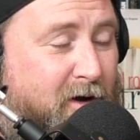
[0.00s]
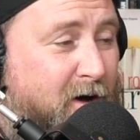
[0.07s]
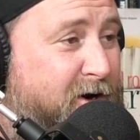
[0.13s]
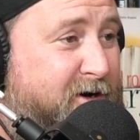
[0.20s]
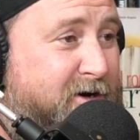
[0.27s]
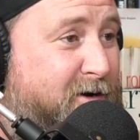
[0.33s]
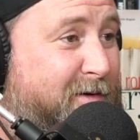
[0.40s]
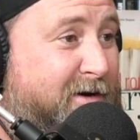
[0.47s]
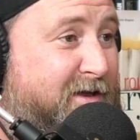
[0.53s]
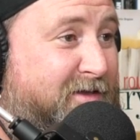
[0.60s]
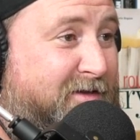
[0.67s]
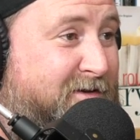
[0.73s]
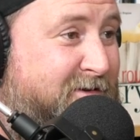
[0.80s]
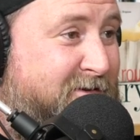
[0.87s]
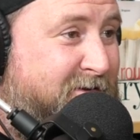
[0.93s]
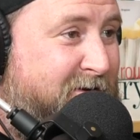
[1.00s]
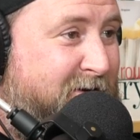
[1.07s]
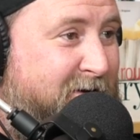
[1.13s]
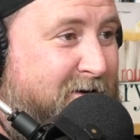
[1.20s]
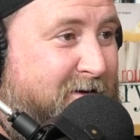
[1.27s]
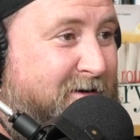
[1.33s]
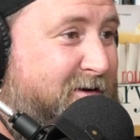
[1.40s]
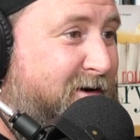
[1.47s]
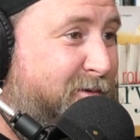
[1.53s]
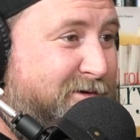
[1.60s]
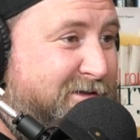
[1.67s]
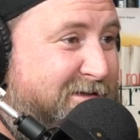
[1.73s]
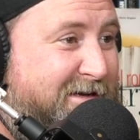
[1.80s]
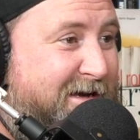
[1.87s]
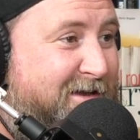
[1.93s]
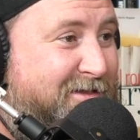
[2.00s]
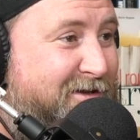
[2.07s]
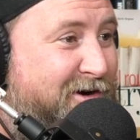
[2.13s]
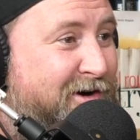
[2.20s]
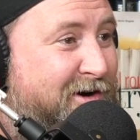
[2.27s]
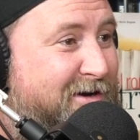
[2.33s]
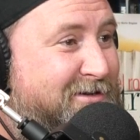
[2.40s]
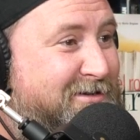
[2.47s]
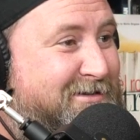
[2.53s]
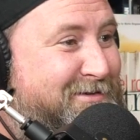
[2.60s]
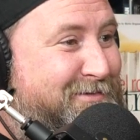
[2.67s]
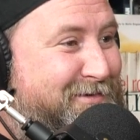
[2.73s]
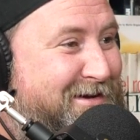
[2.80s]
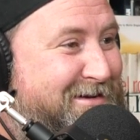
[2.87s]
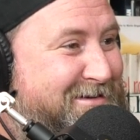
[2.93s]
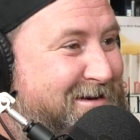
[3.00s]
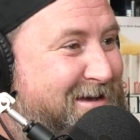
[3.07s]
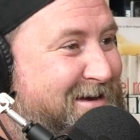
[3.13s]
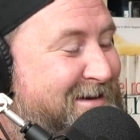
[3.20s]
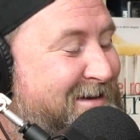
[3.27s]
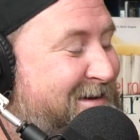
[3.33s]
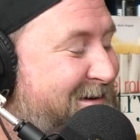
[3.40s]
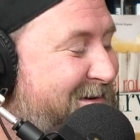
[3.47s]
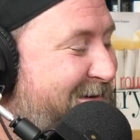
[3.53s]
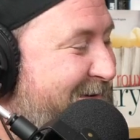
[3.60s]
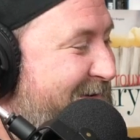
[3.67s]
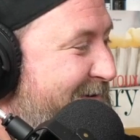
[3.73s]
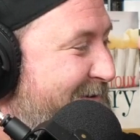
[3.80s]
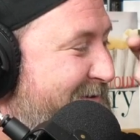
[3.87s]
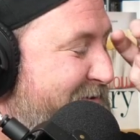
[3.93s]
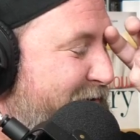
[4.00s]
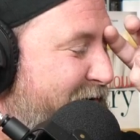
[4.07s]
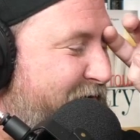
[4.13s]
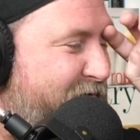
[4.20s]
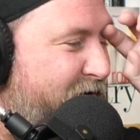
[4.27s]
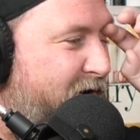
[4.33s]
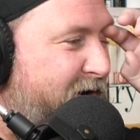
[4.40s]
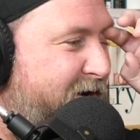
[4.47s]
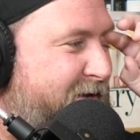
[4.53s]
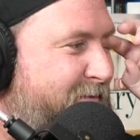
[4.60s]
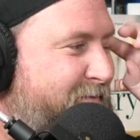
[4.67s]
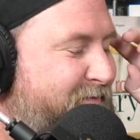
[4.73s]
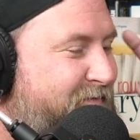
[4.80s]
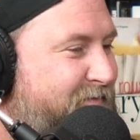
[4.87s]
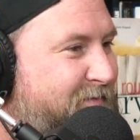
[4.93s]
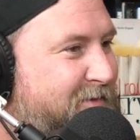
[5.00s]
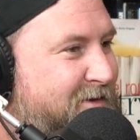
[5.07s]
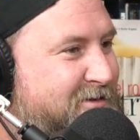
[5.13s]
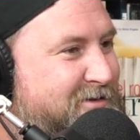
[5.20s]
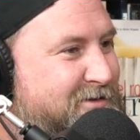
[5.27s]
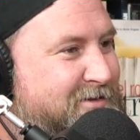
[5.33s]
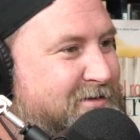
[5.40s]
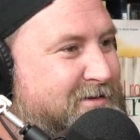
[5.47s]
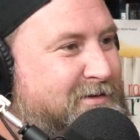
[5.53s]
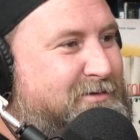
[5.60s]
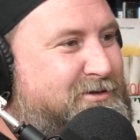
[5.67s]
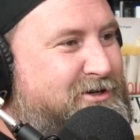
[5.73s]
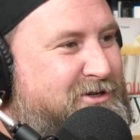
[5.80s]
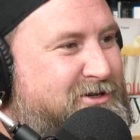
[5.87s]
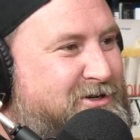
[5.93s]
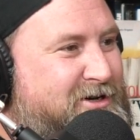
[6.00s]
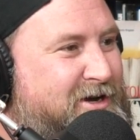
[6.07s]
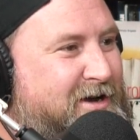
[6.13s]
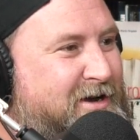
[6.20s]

I didn't know any of this. I wasn't scared. The guy was just a kitchen hand. So I fired him because he, he was, just a